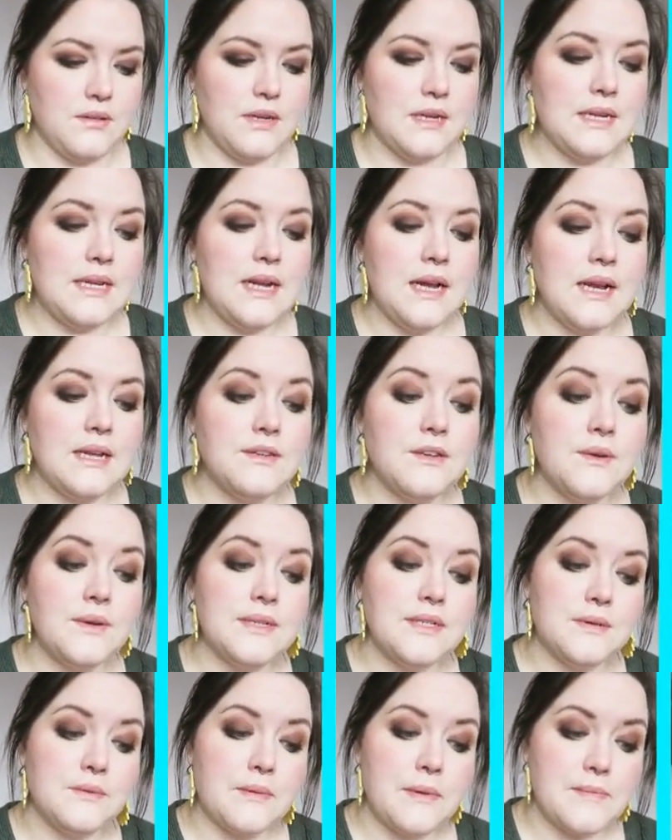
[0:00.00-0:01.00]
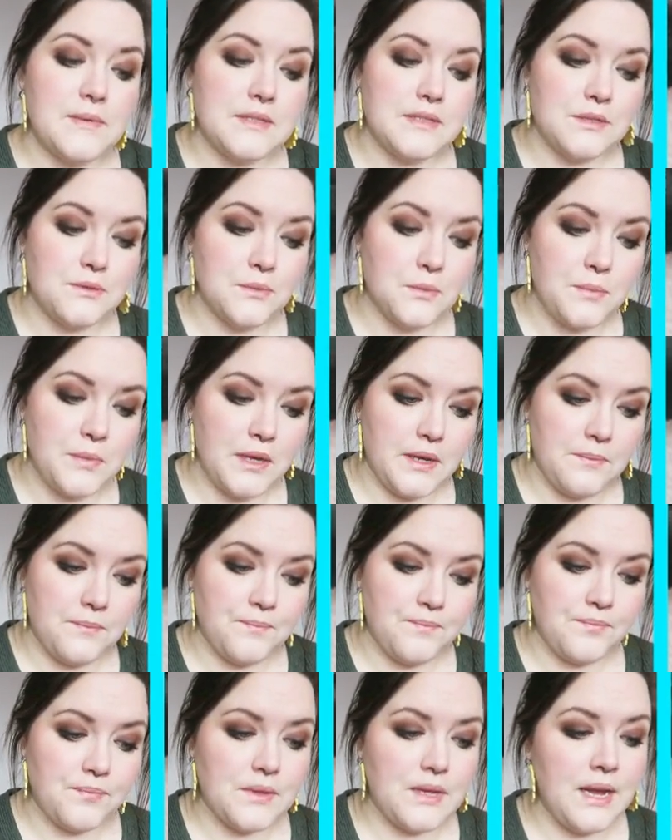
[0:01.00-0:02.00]
I had no idea what my business would be.
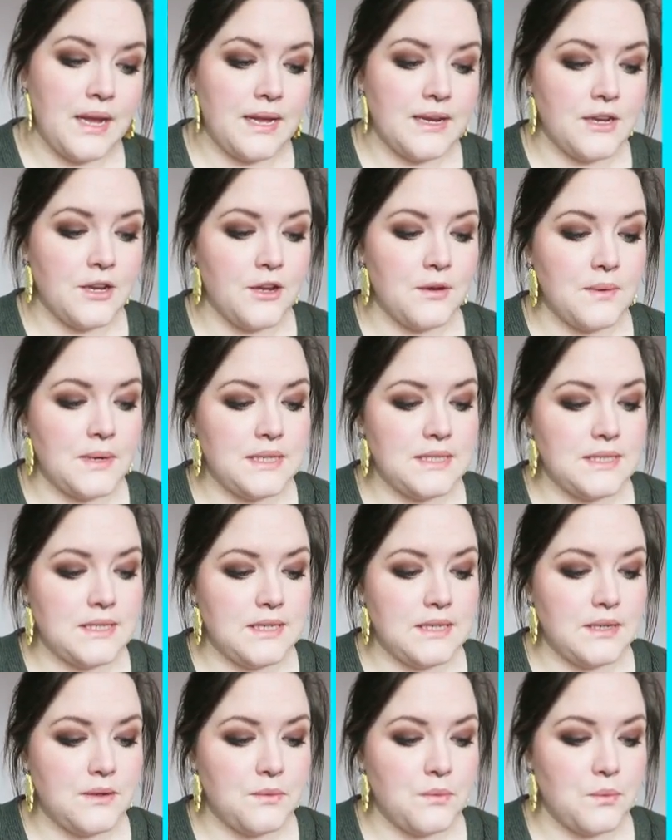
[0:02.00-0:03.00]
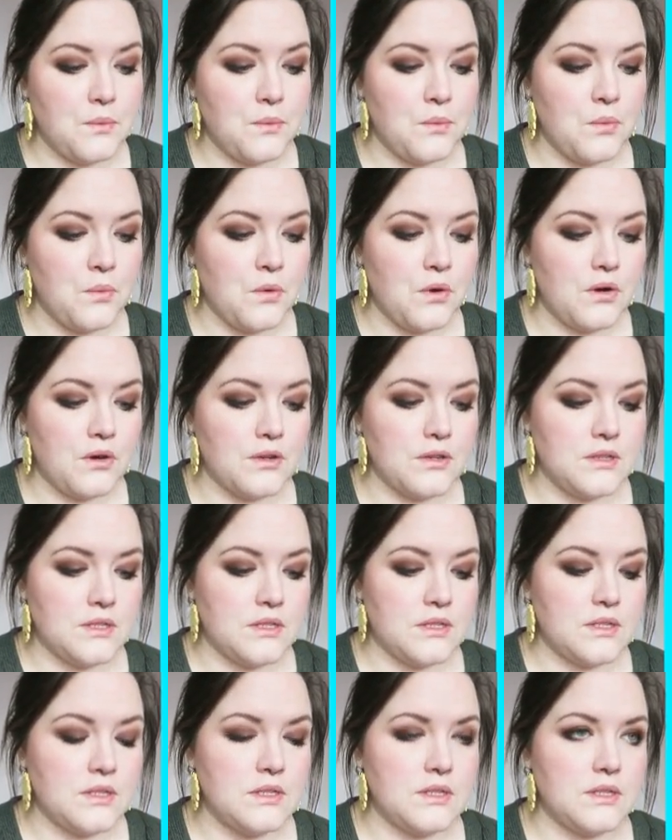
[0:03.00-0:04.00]
I had no idea
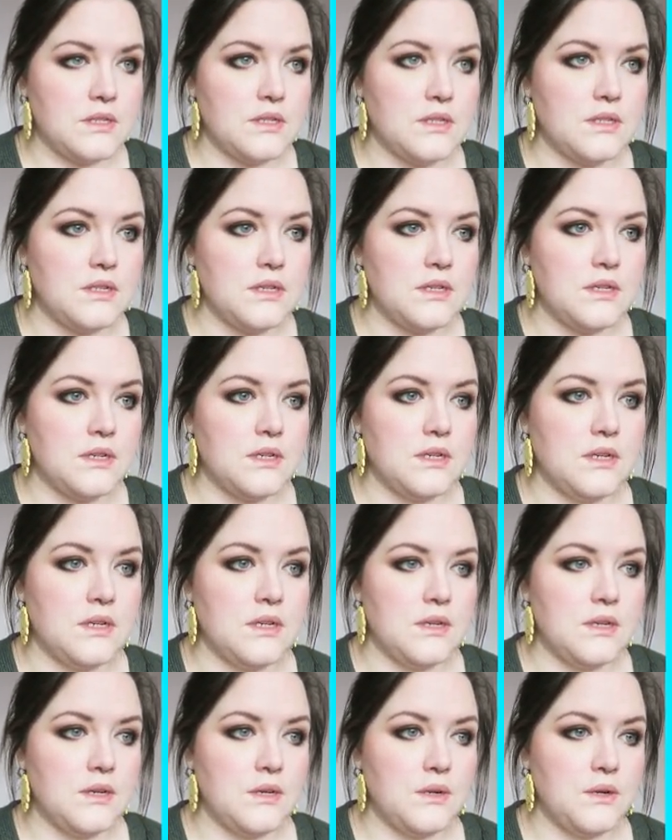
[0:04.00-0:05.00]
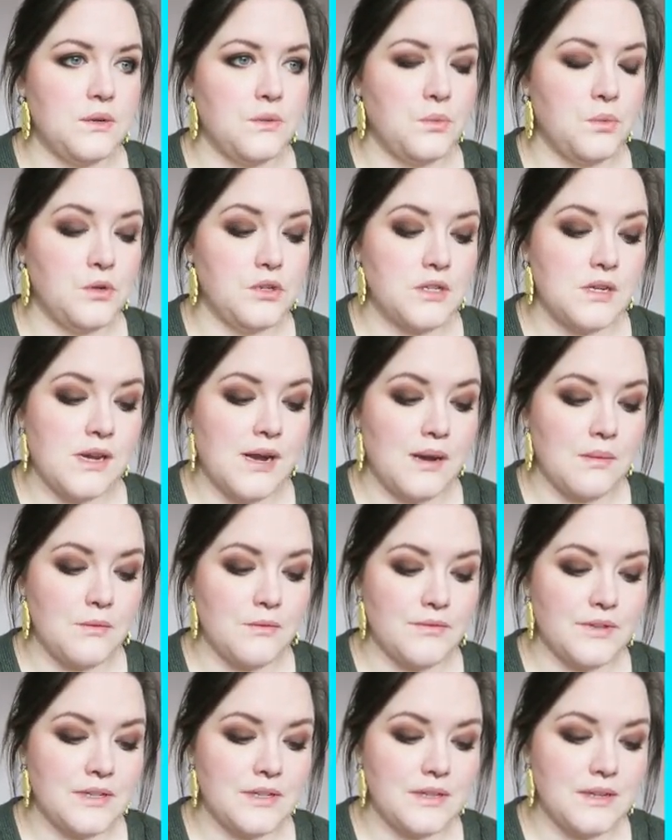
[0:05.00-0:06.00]
what would come
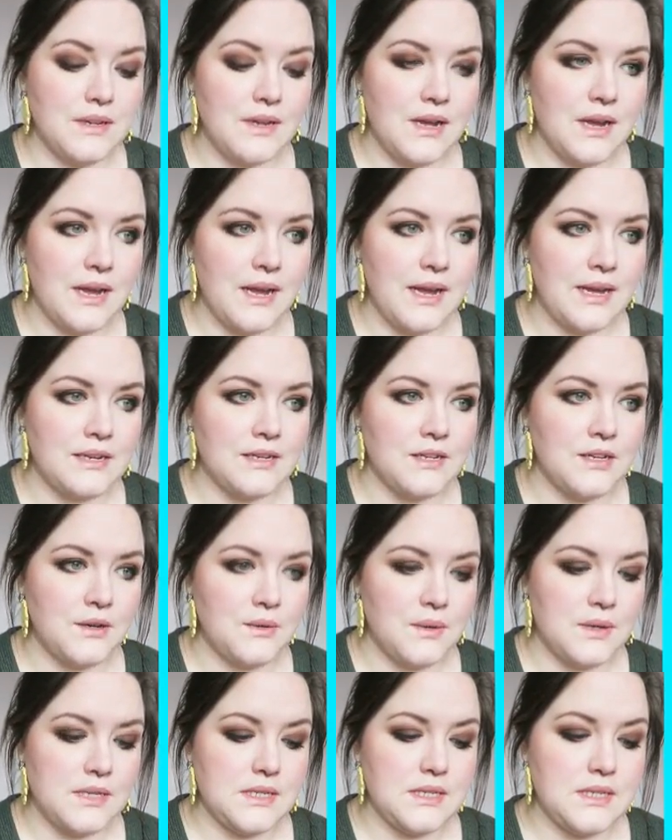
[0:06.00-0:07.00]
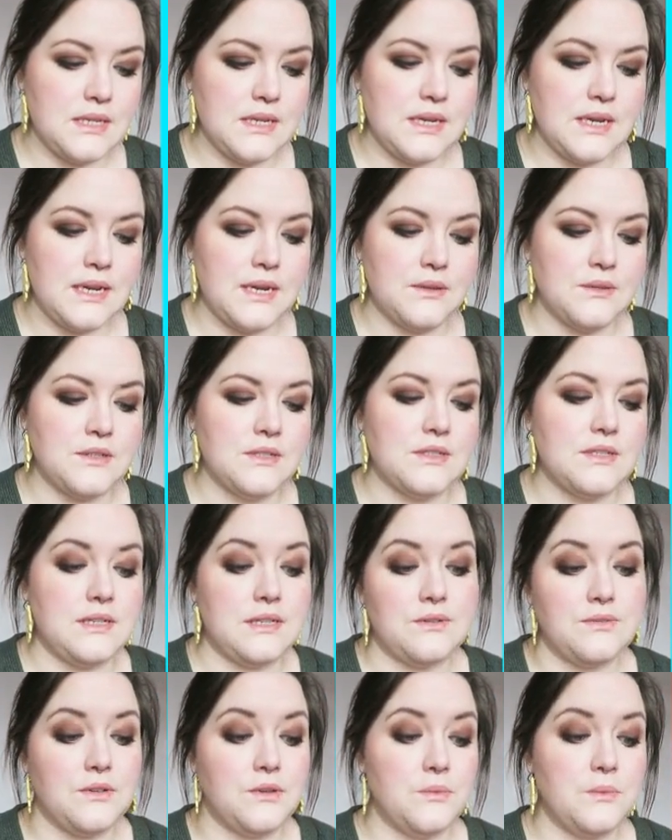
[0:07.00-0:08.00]
of it. I had no idea how
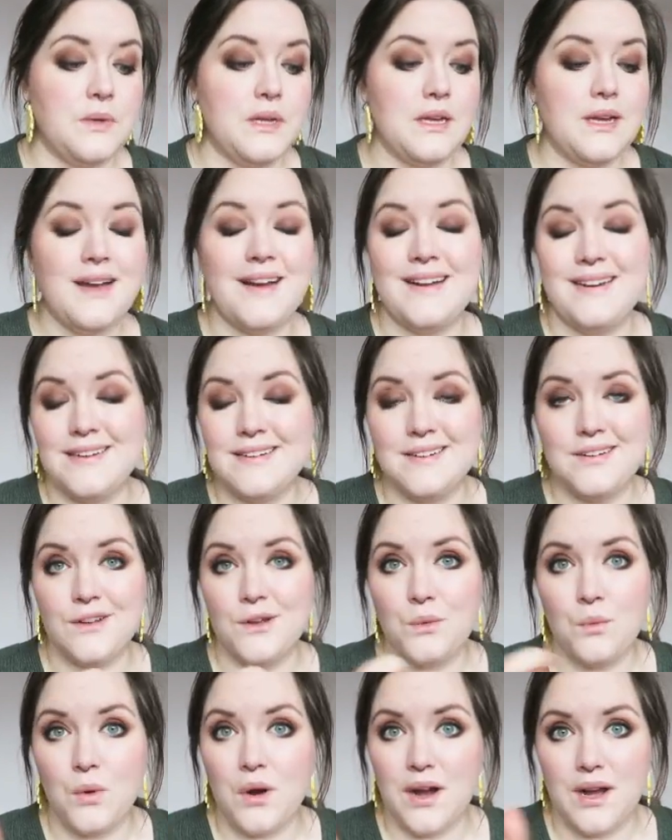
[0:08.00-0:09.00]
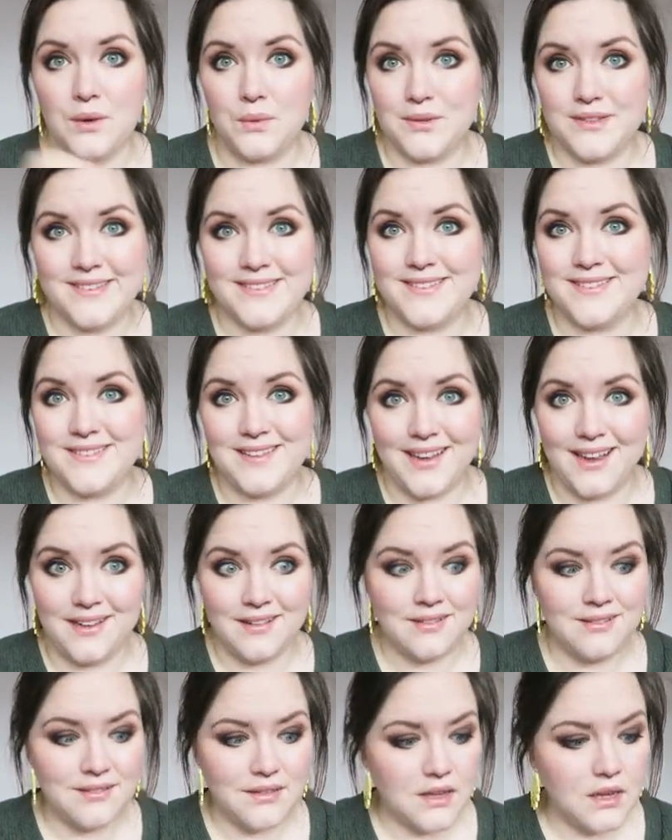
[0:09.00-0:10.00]
successful it would be. I didn't know what I would
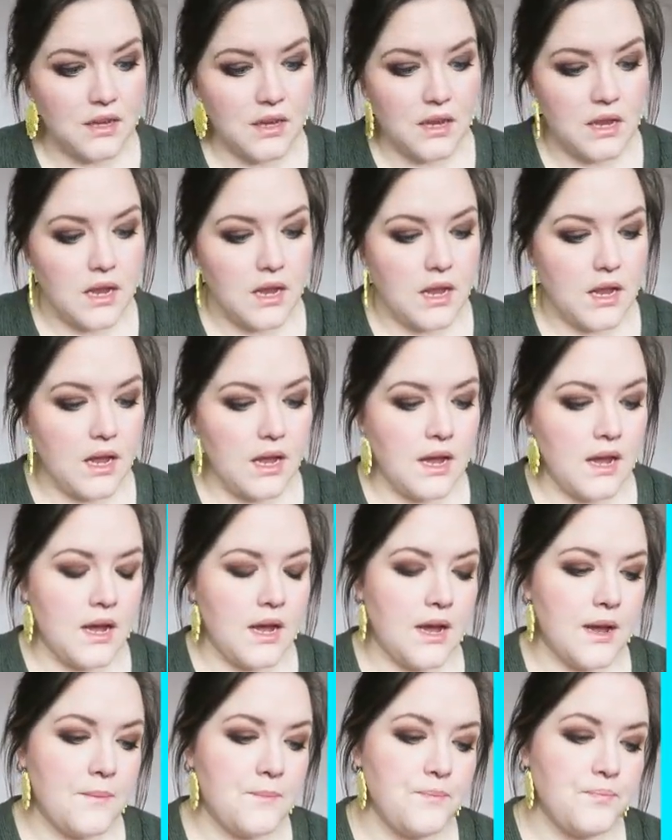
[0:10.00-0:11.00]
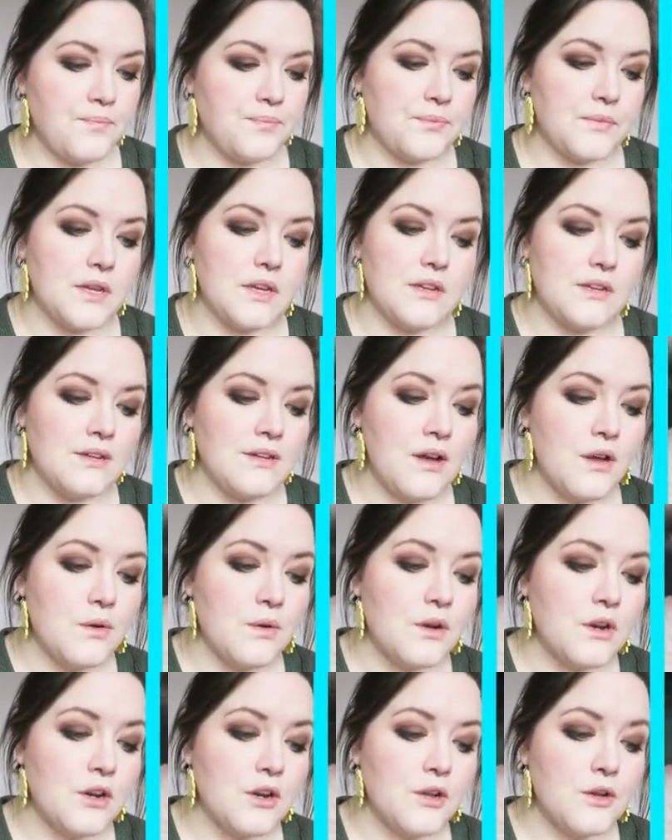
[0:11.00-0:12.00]
sell. Um,
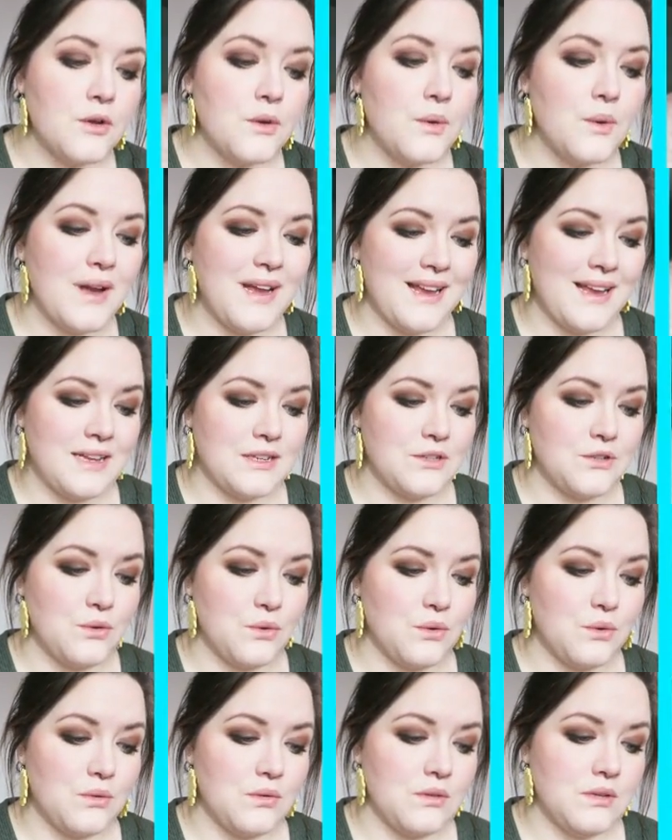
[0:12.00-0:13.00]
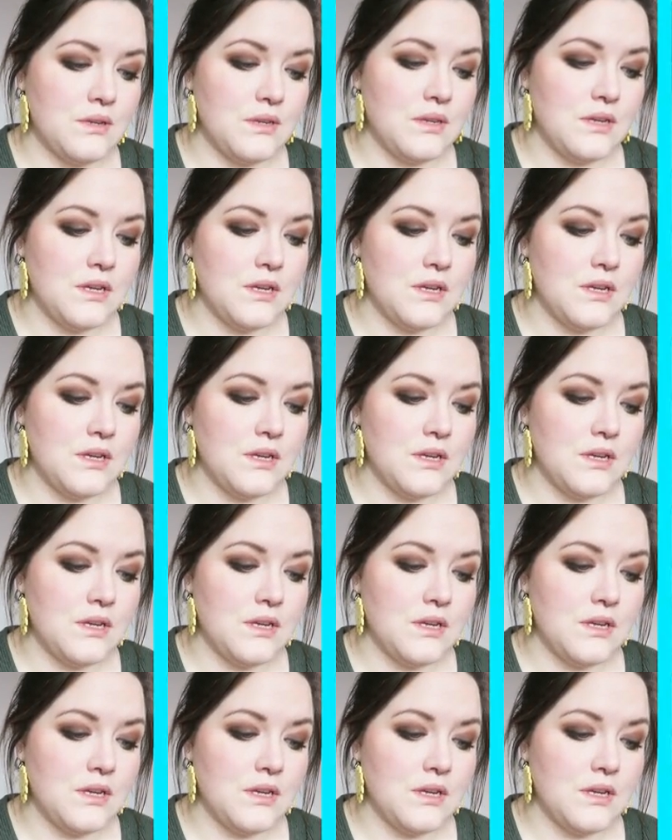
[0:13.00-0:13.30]
no clue at all.